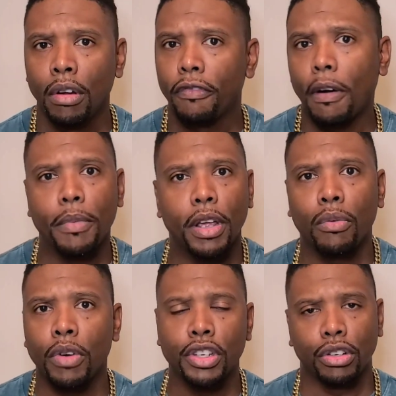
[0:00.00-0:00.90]
from the
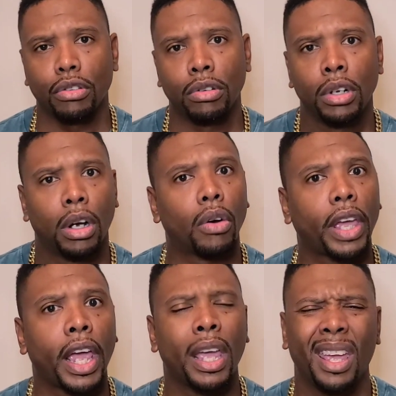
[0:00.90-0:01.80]
original,
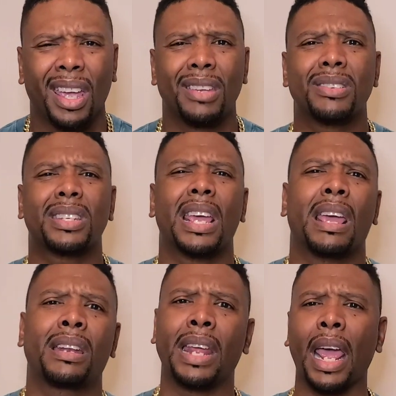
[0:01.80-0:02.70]
okay? And you're
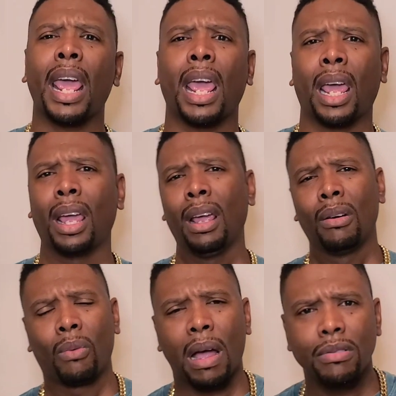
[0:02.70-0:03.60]
saying, dang,
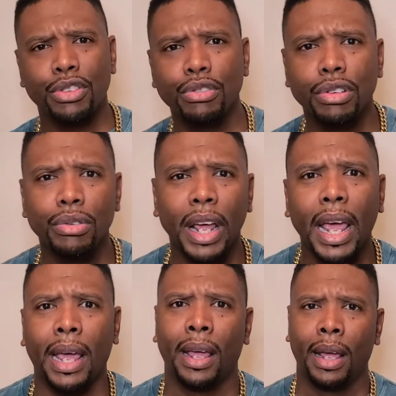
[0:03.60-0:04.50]
why would you do
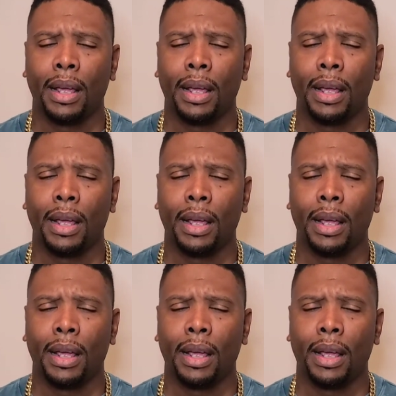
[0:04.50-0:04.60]
that?